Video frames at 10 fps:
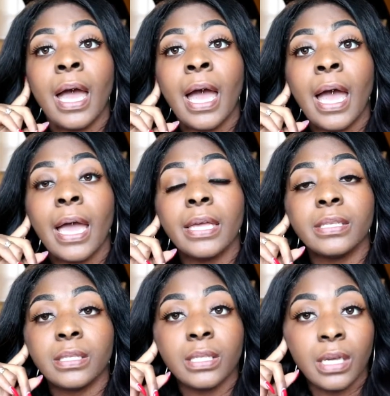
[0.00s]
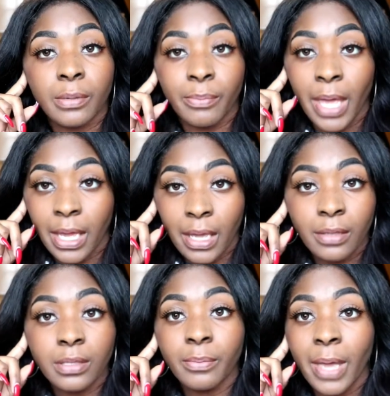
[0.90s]
I snuck back
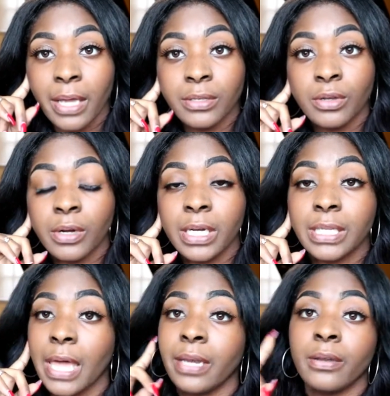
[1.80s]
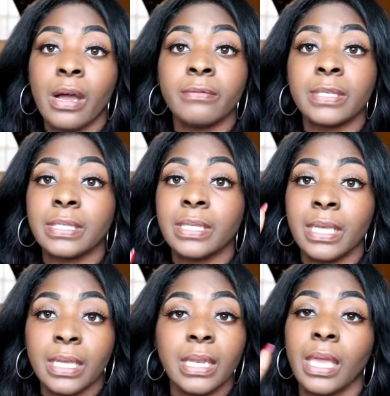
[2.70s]
out the back door because I didn't know I was
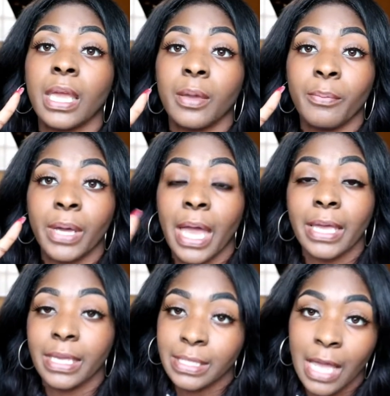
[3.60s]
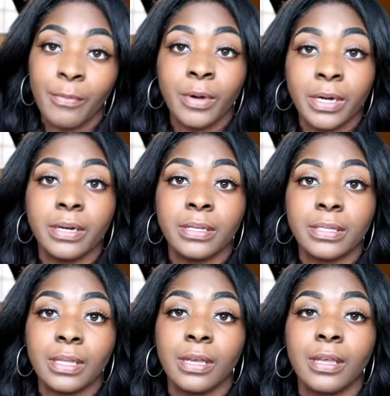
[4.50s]
sneaking in, but I guess I
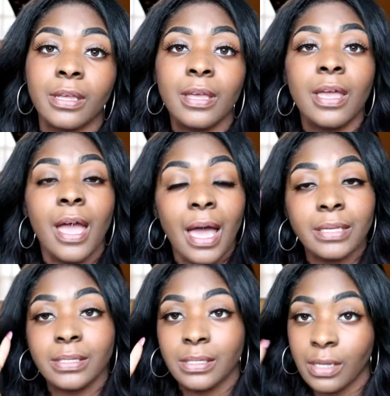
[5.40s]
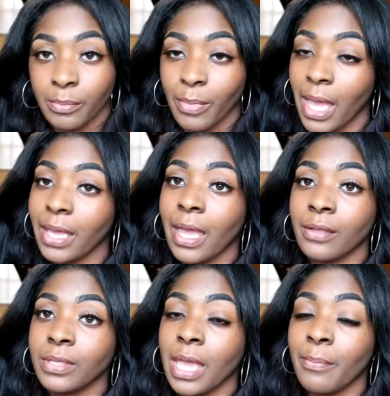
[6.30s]
was. I snuck back
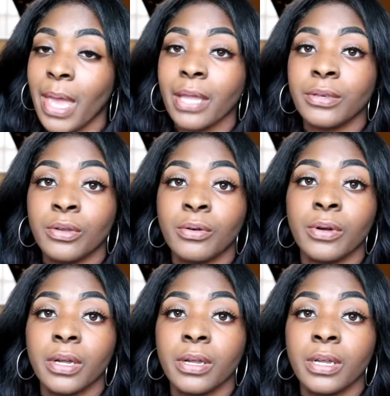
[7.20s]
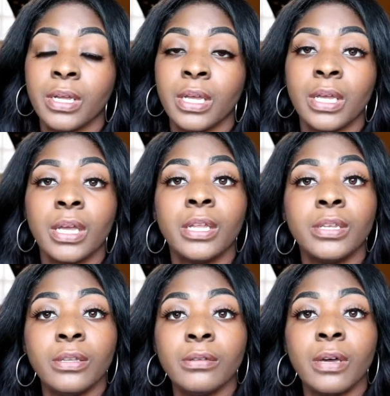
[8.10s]
out that back door,
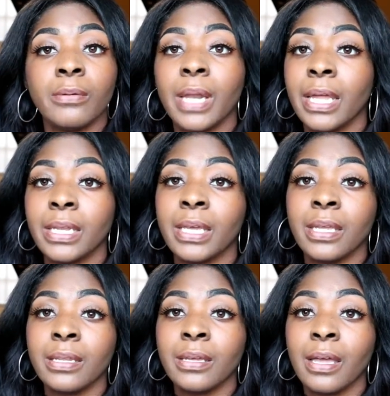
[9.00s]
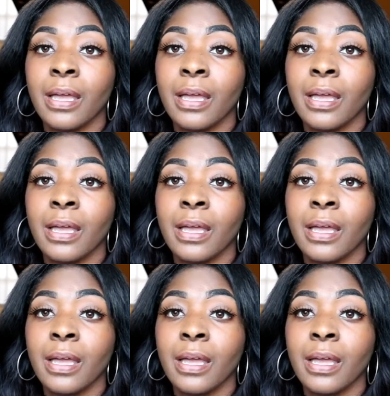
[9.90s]
and do you know what I did?